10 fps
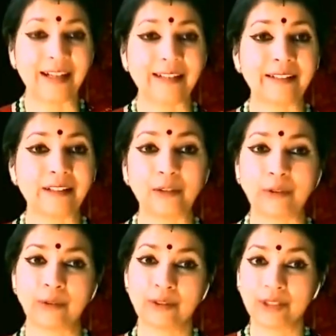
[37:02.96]
And there are
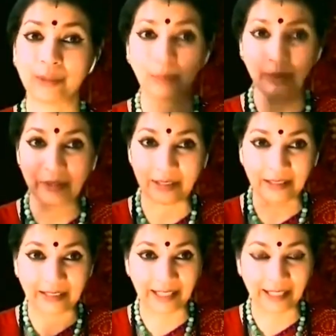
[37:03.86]
a lot of temples
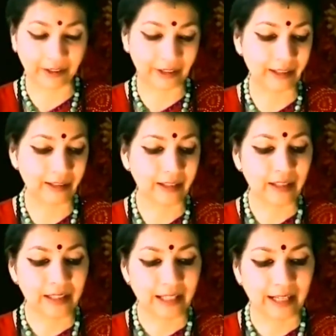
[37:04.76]
in this area
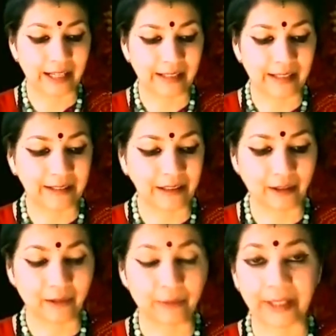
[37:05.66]
and
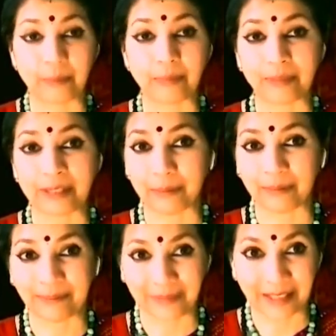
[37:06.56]
where they
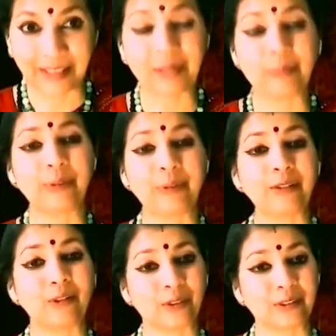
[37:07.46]
still pray
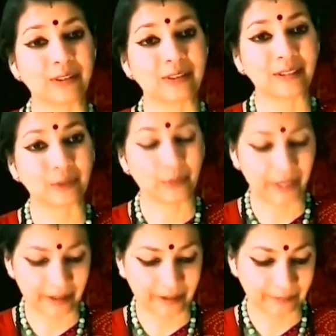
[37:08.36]
to Lord
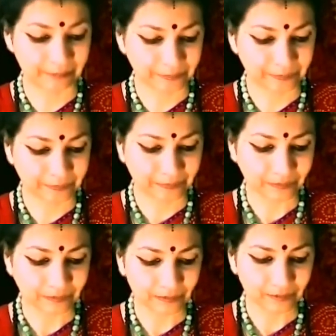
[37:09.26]
Kuberan.
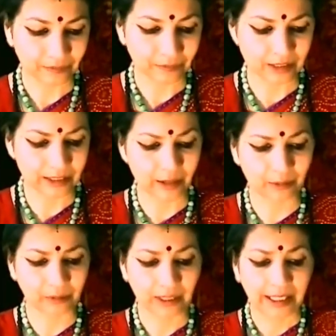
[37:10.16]

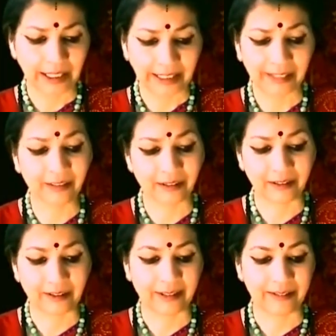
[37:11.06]
Now,
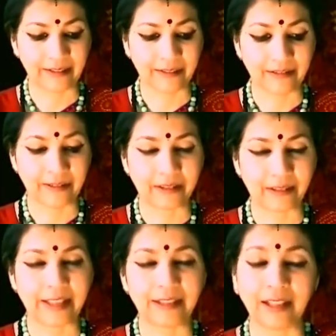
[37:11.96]
here
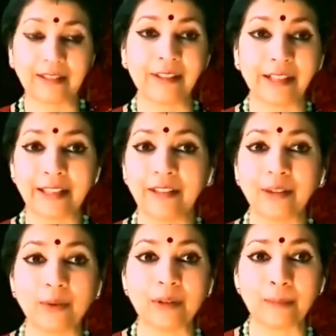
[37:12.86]
in our Treta
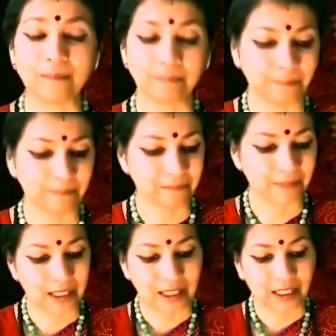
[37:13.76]
Yugam,
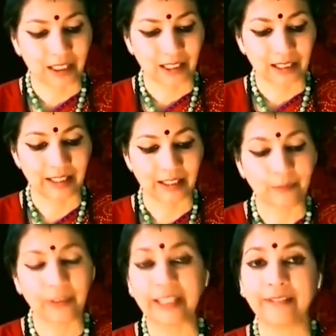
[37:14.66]
it
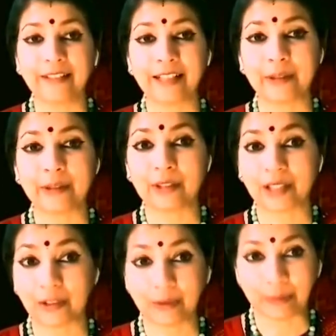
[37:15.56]
is believed that
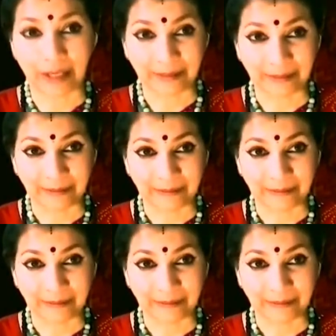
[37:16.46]
Lord Hanuman,